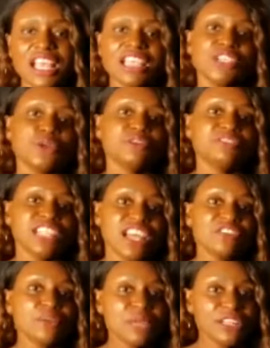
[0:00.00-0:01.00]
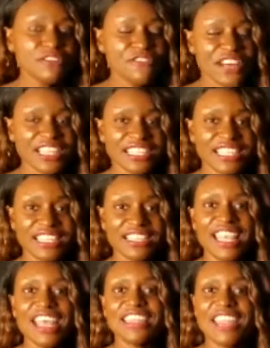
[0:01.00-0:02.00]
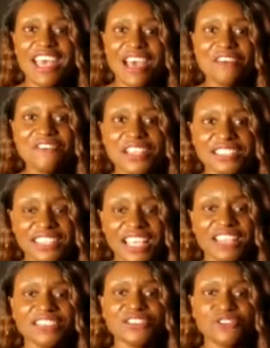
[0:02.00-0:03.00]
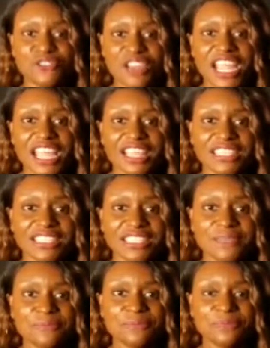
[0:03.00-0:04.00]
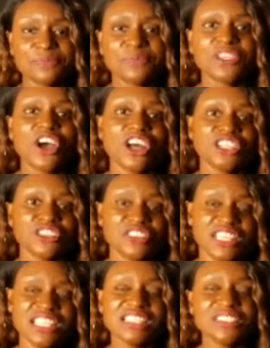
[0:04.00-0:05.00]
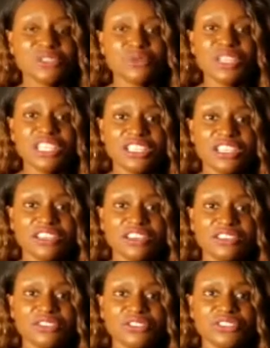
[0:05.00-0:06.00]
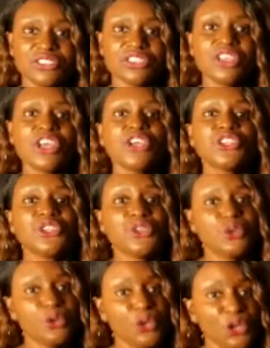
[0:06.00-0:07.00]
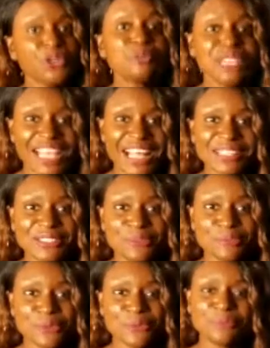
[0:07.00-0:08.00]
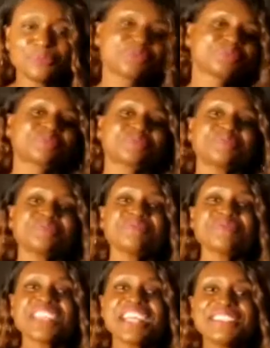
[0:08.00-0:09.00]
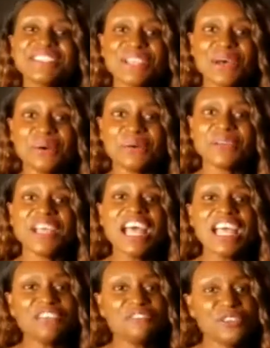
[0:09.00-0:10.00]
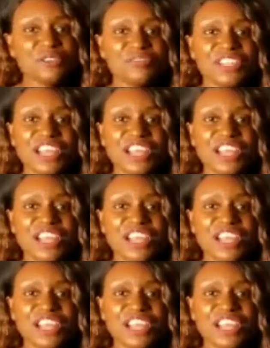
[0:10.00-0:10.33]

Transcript: you have never been funded an FSS grant under these 3 years, you could be eligible. So if you're